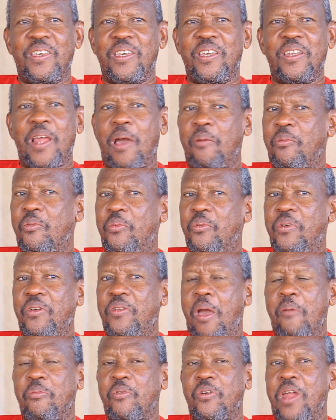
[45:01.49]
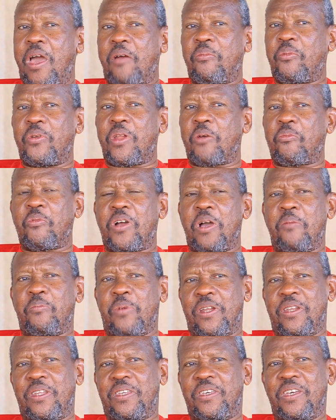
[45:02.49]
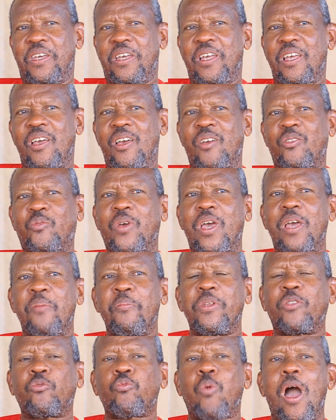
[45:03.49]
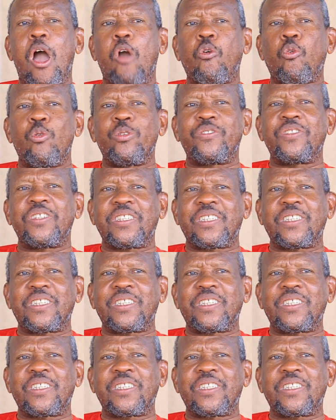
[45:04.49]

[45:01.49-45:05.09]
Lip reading: Eh ndabwo nakugambaniye. Twembi twakoze